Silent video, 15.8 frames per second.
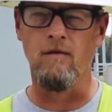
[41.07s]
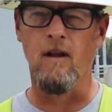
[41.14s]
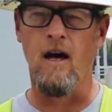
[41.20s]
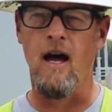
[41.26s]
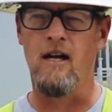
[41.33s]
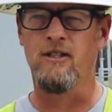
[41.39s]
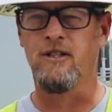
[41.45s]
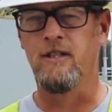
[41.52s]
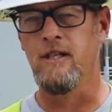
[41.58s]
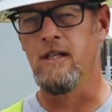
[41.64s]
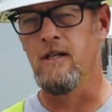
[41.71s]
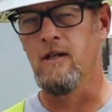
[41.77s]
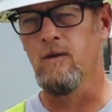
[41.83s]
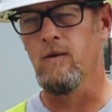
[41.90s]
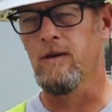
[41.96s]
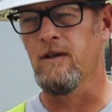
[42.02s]
of last
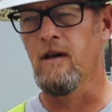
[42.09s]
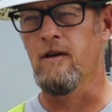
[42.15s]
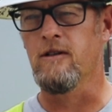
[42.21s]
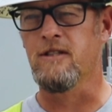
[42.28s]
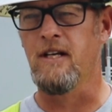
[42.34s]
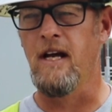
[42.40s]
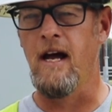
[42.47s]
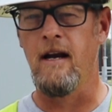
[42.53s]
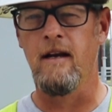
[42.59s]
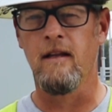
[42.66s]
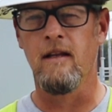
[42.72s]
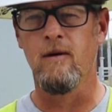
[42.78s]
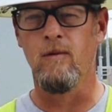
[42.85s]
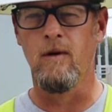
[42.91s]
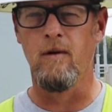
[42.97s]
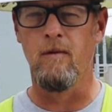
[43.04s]
year with the
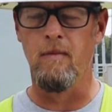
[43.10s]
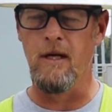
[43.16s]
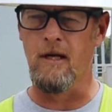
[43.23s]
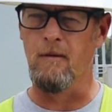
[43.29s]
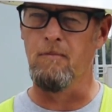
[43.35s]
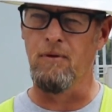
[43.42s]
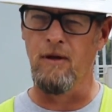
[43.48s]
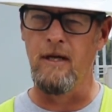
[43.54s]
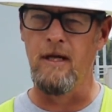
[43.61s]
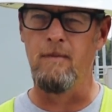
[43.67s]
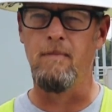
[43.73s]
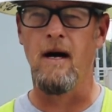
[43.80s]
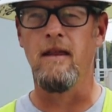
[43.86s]
understanding that we would be complete